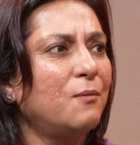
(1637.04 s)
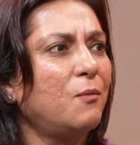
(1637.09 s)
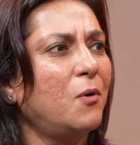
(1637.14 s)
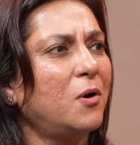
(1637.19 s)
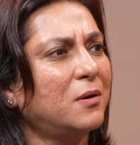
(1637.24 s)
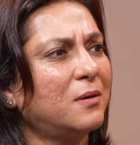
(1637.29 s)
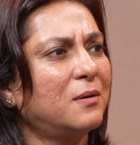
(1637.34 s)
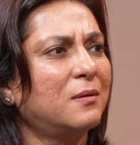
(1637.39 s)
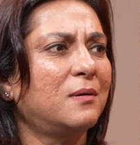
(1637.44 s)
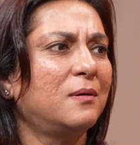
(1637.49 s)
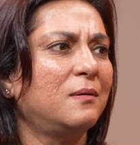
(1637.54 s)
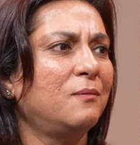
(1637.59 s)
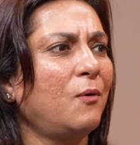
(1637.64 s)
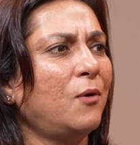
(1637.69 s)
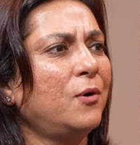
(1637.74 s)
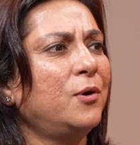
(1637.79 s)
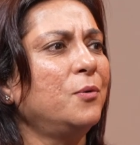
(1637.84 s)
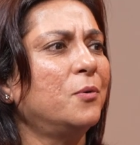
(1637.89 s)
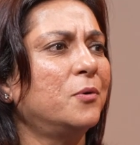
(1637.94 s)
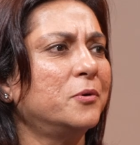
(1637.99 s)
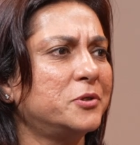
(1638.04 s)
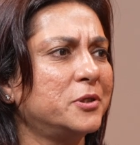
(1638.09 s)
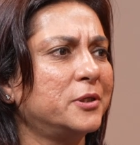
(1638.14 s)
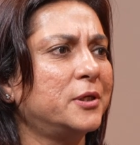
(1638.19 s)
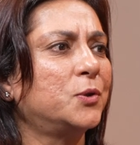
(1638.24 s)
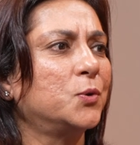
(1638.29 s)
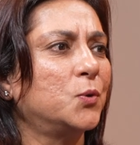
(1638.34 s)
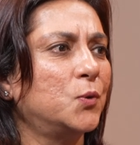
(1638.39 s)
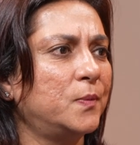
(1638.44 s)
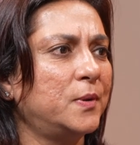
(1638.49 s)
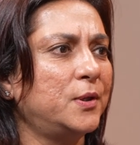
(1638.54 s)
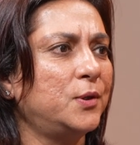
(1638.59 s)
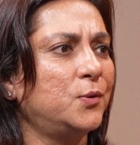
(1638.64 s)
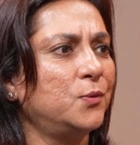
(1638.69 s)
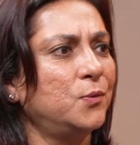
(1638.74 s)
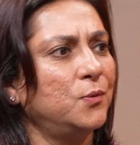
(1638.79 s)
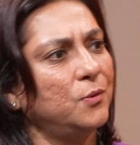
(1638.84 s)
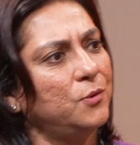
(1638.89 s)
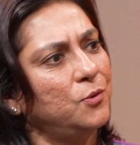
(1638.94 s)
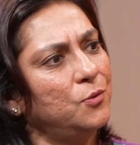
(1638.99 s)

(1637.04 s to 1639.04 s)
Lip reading: what do you want to sit at home and do?